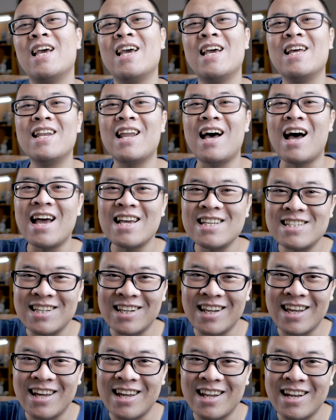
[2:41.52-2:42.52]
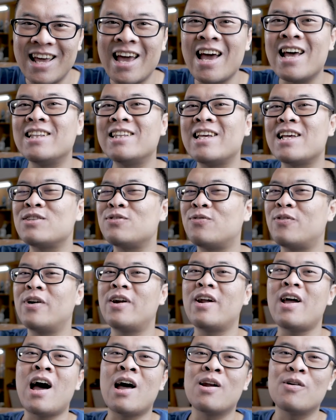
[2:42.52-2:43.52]
in Iceland, and that's
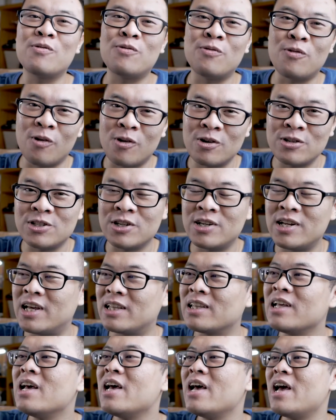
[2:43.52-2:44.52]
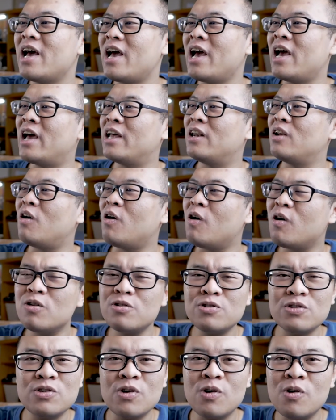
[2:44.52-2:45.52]
very unfortunate. And
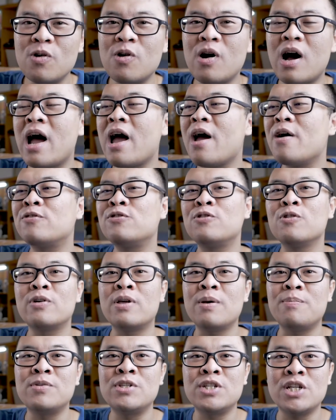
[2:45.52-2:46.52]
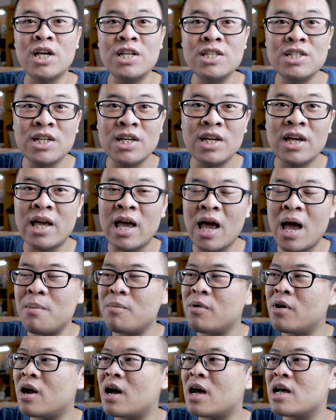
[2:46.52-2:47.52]
also, I have to keep changing
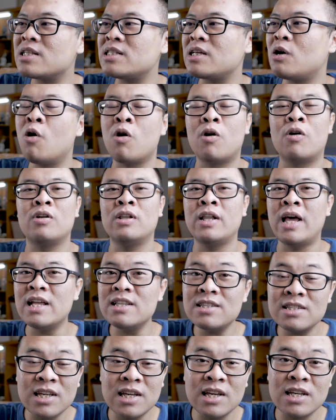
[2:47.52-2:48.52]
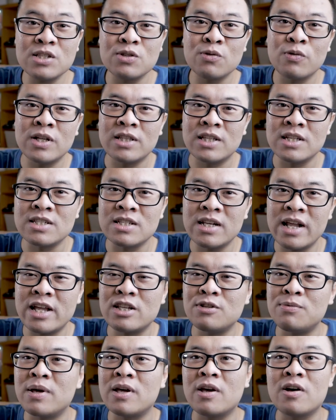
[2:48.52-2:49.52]
cameras or lenses with this
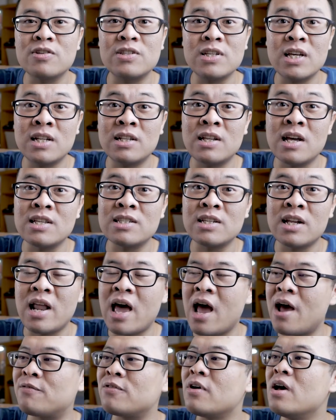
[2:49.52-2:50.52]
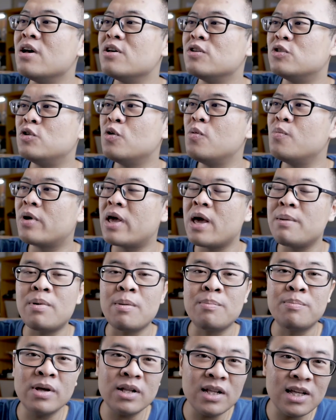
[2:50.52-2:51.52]
lens because it doesn't have zoom
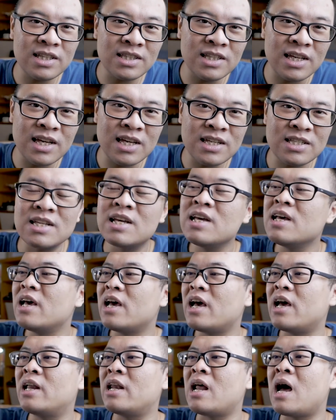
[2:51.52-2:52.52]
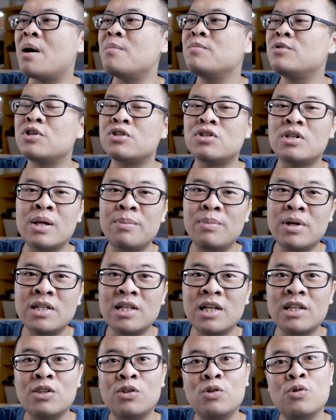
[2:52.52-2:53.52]
capabilities and I'm just
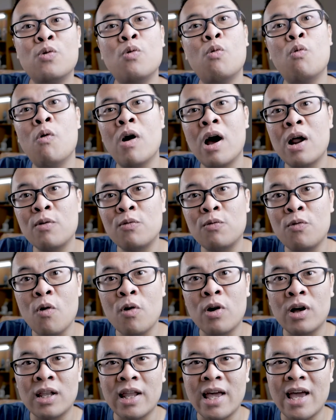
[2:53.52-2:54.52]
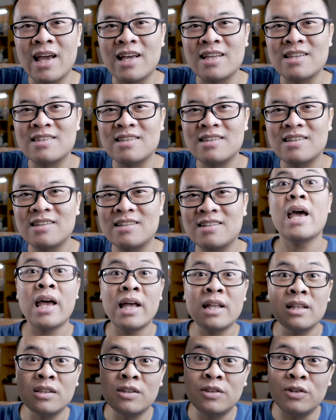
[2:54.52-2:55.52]
limited to one focal length.
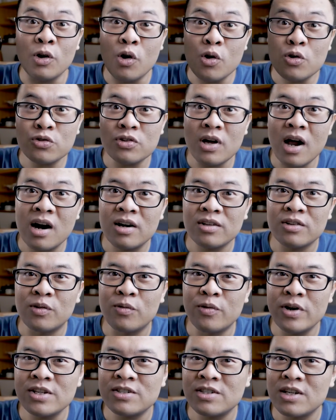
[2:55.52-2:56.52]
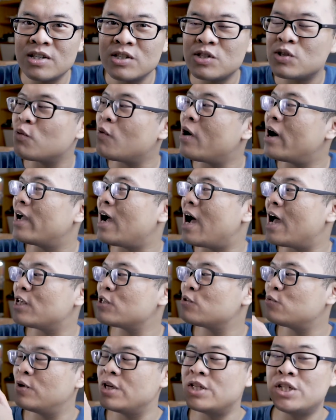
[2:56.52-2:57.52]
And those are the reasons why I
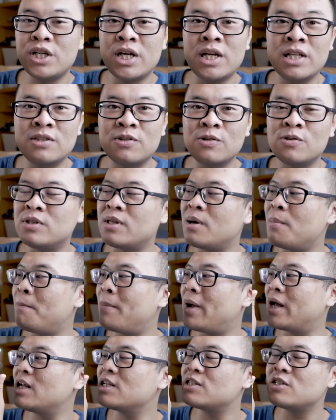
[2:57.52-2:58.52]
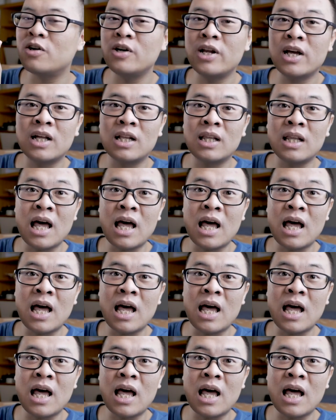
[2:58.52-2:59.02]
switched into the Panasonic